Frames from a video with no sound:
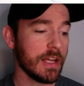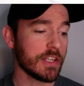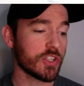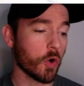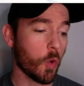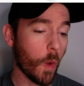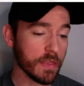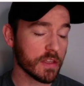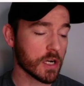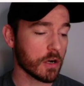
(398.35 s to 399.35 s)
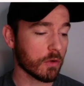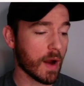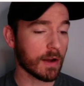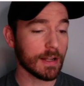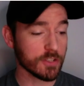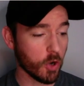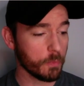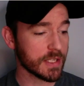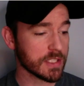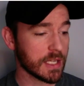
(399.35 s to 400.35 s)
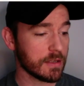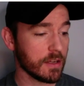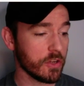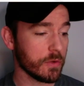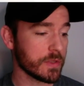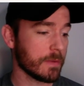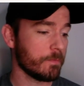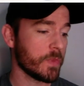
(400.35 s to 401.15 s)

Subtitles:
So quite the turnaround. Let's hope this continues.